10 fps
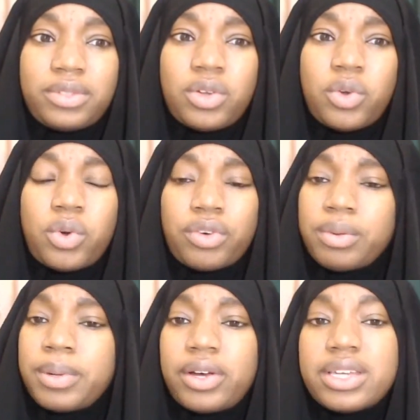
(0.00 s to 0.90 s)
or
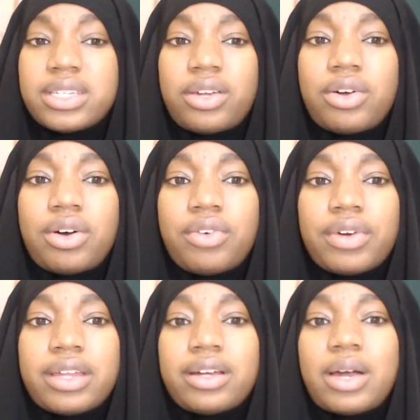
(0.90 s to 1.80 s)
rebellious at all.
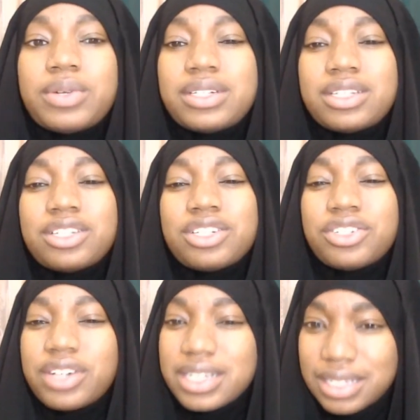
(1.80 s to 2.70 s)
Rather, I was just
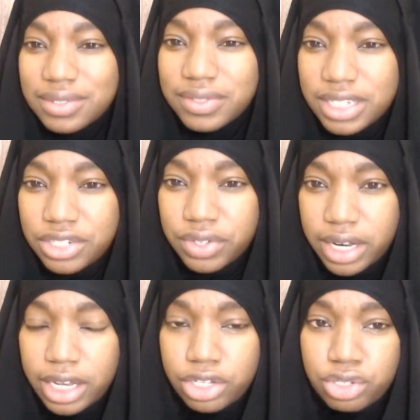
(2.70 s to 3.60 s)
aggressively
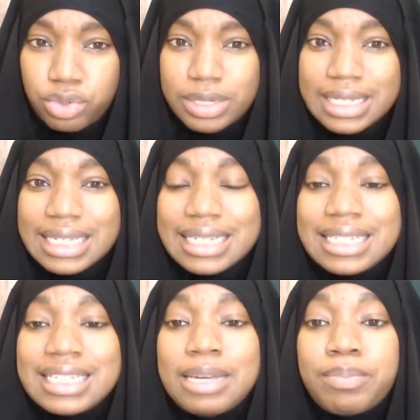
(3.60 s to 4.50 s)
trying to dig
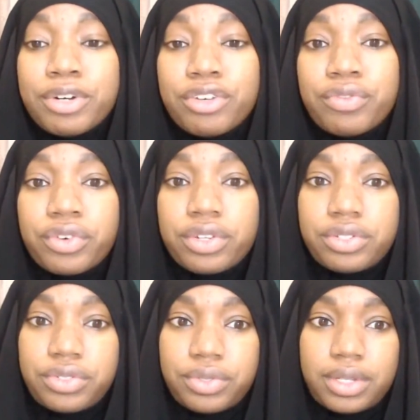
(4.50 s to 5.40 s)
deeper for the
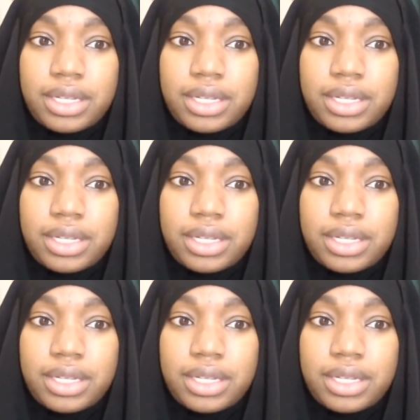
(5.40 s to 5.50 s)
truth.